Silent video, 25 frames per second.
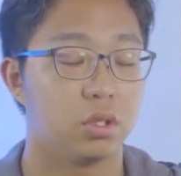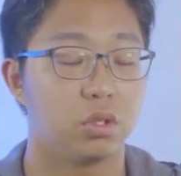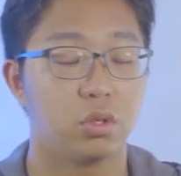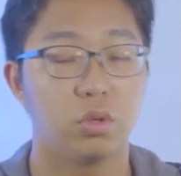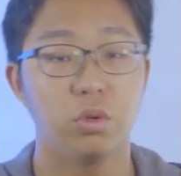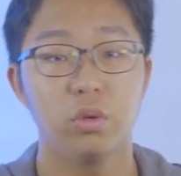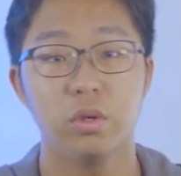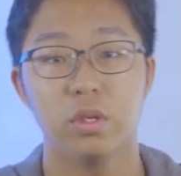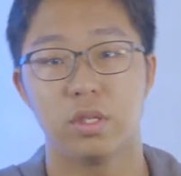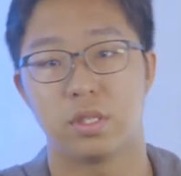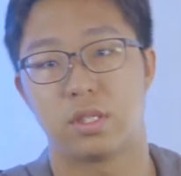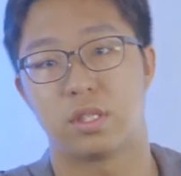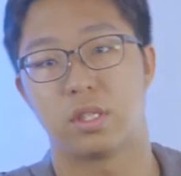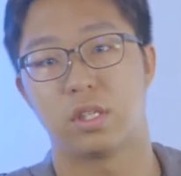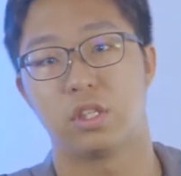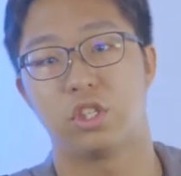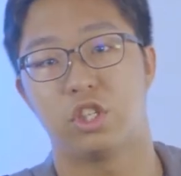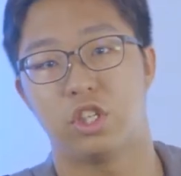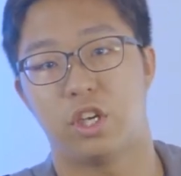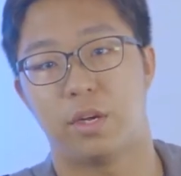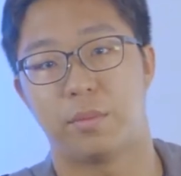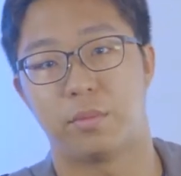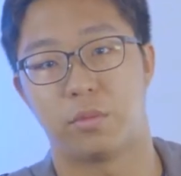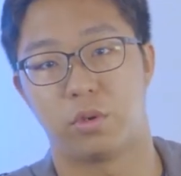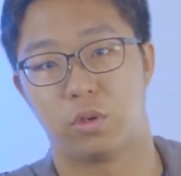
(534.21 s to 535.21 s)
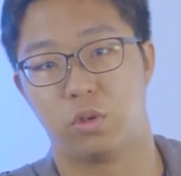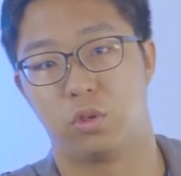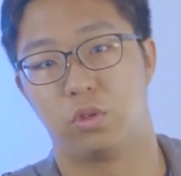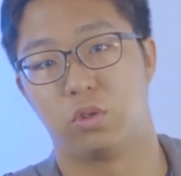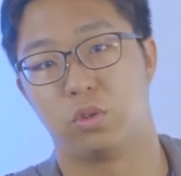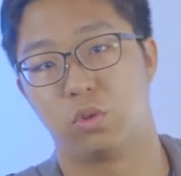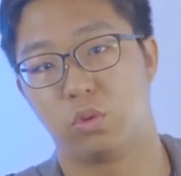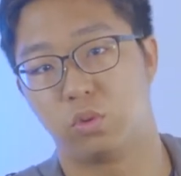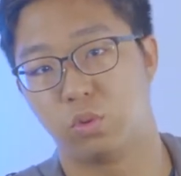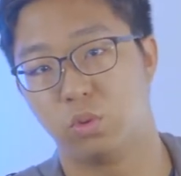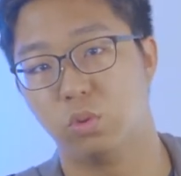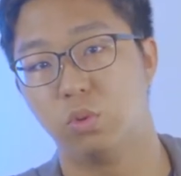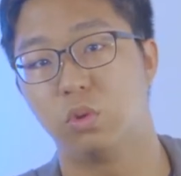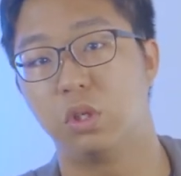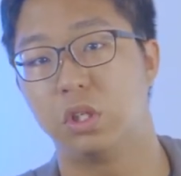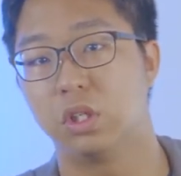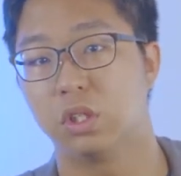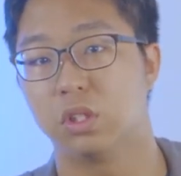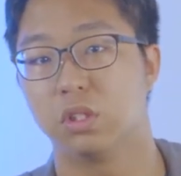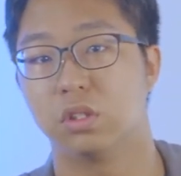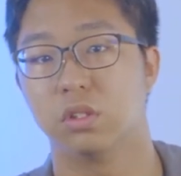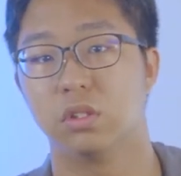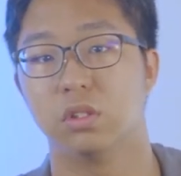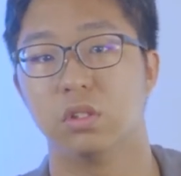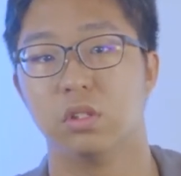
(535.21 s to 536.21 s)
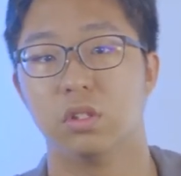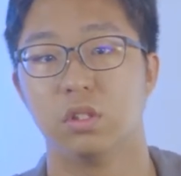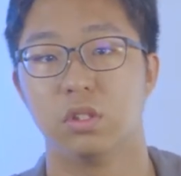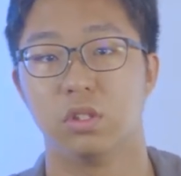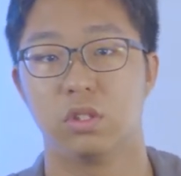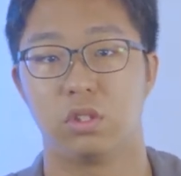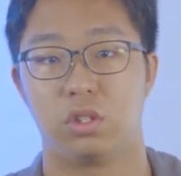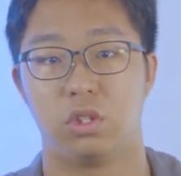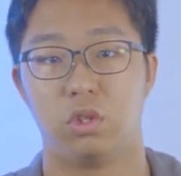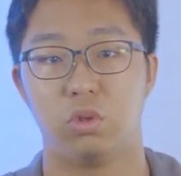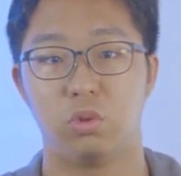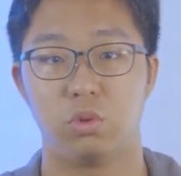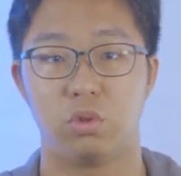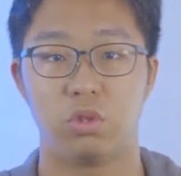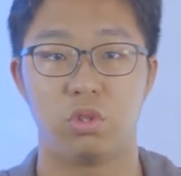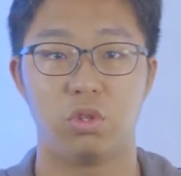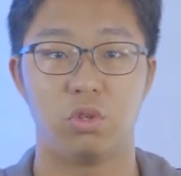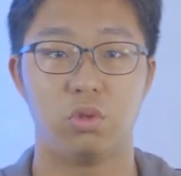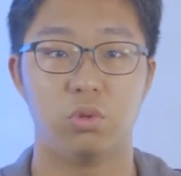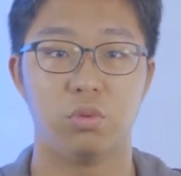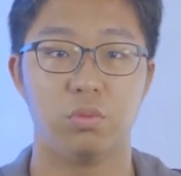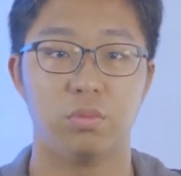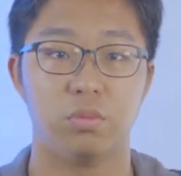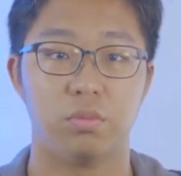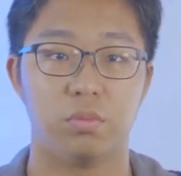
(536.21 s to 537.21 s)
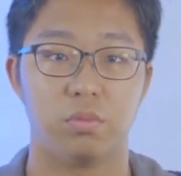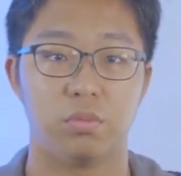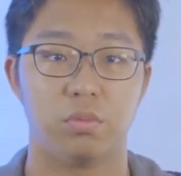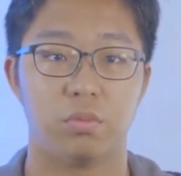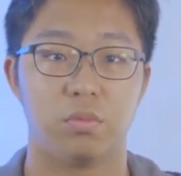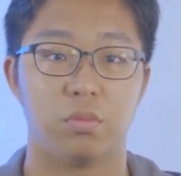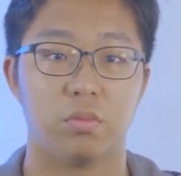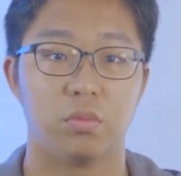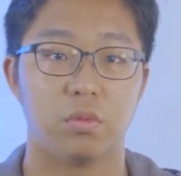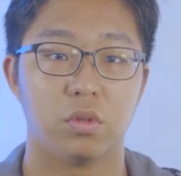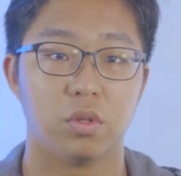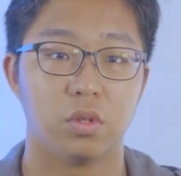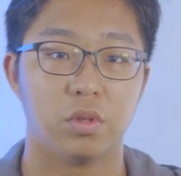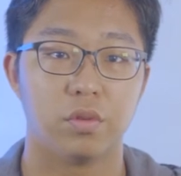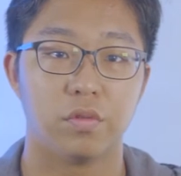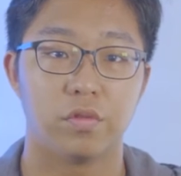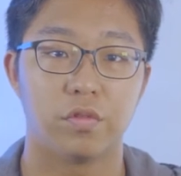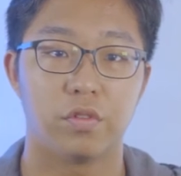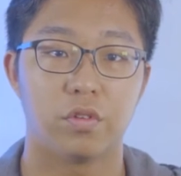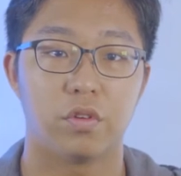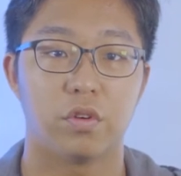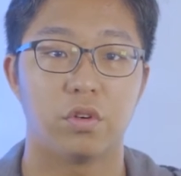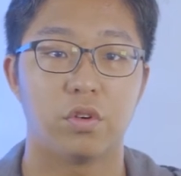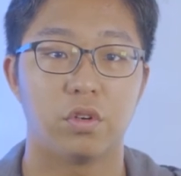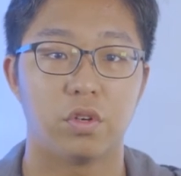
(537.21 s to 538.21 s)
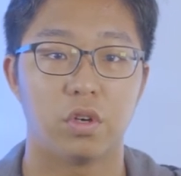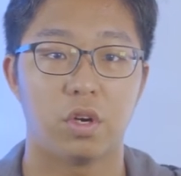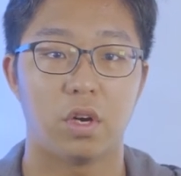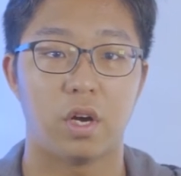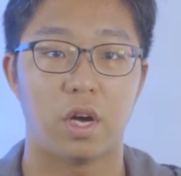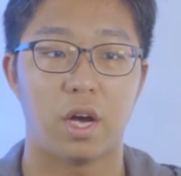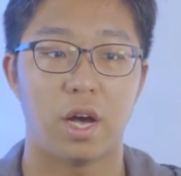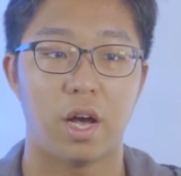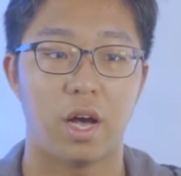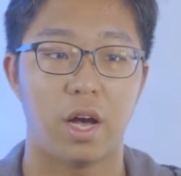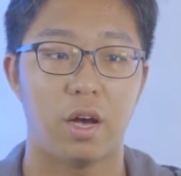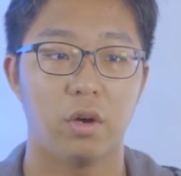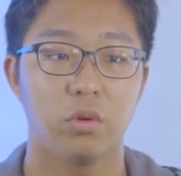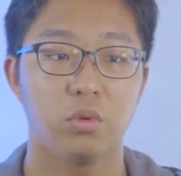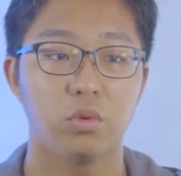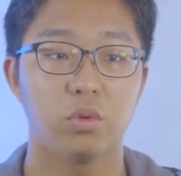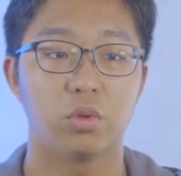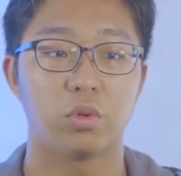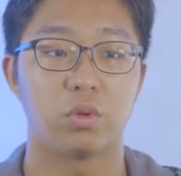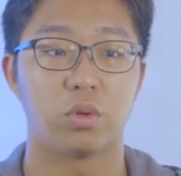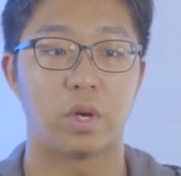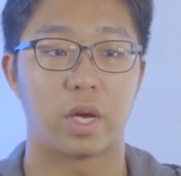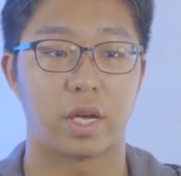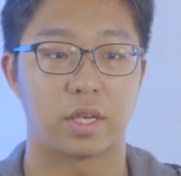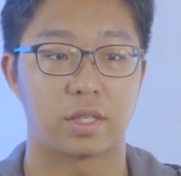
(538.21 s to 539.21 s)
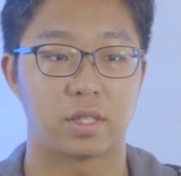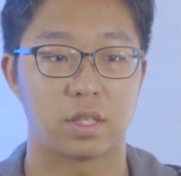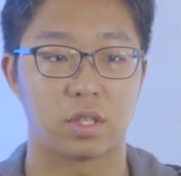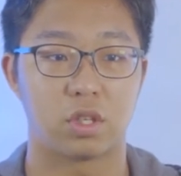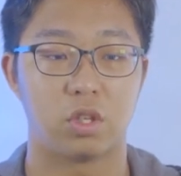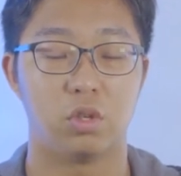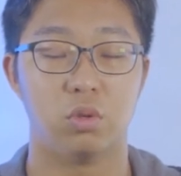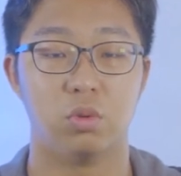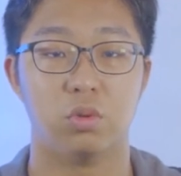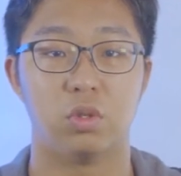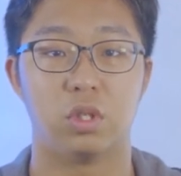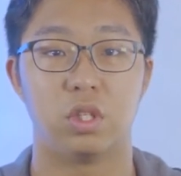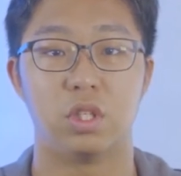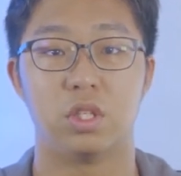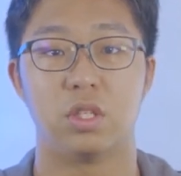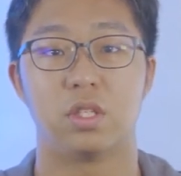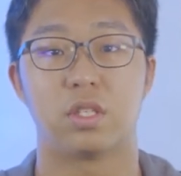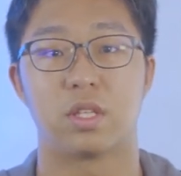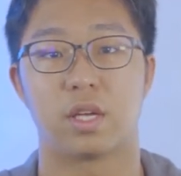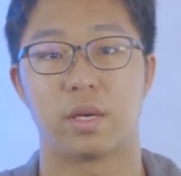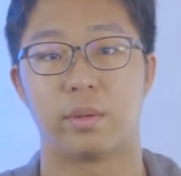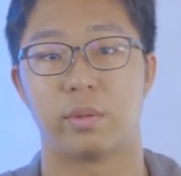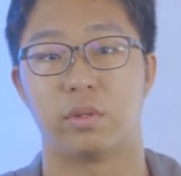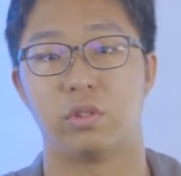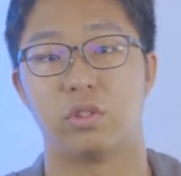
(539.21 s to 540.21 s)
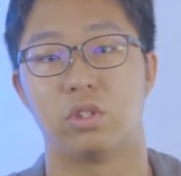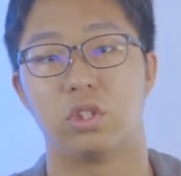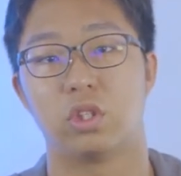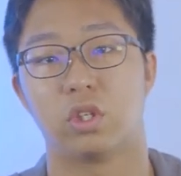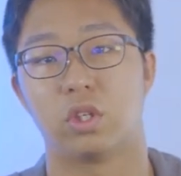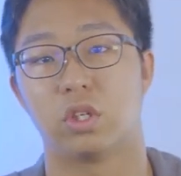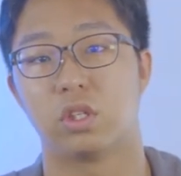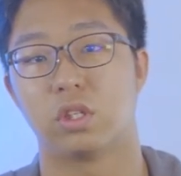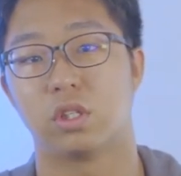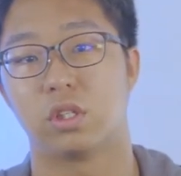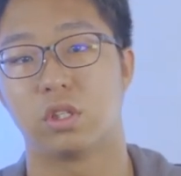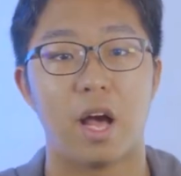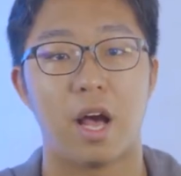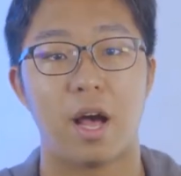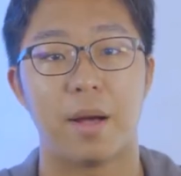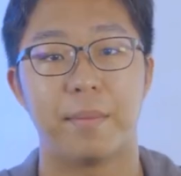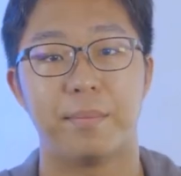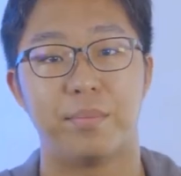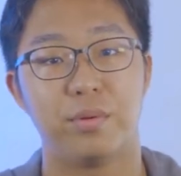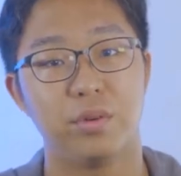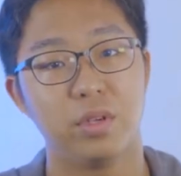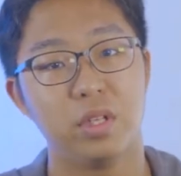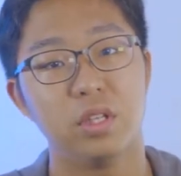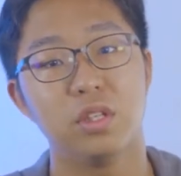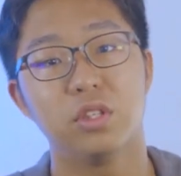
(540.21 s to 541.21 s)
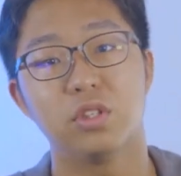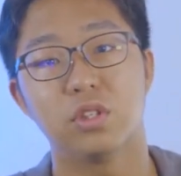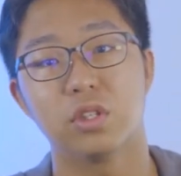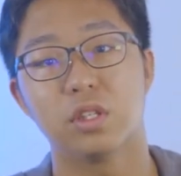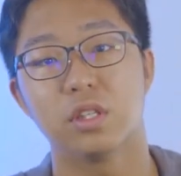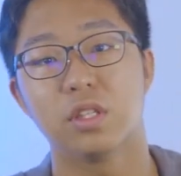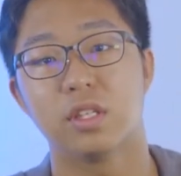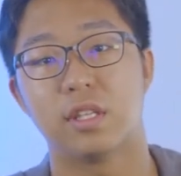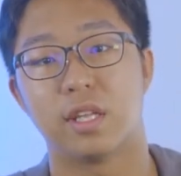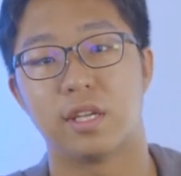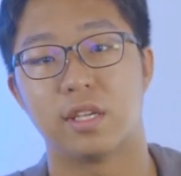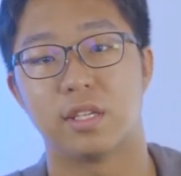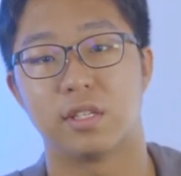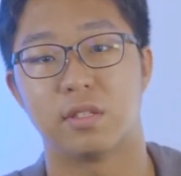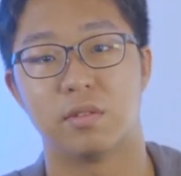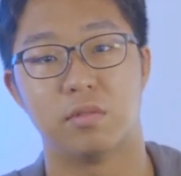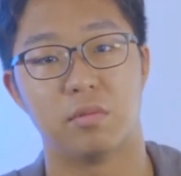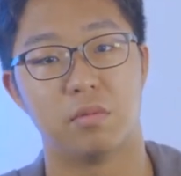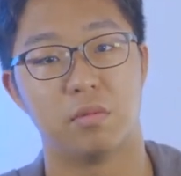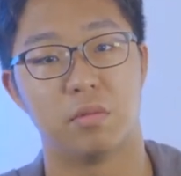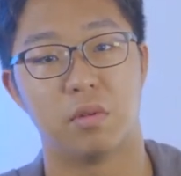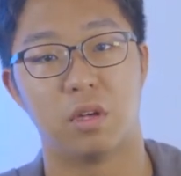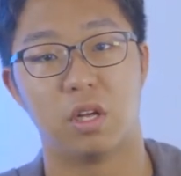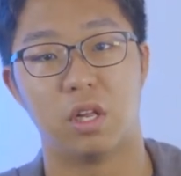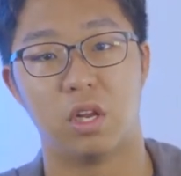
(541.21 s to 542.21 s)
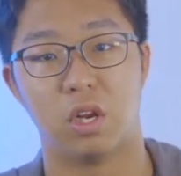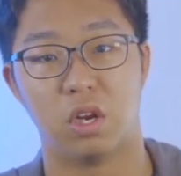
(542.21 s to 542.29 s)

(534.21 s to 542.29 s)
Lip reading: Go and search up on Google, YouTube, for how to execute these type of shots. I'm pretty sure there's a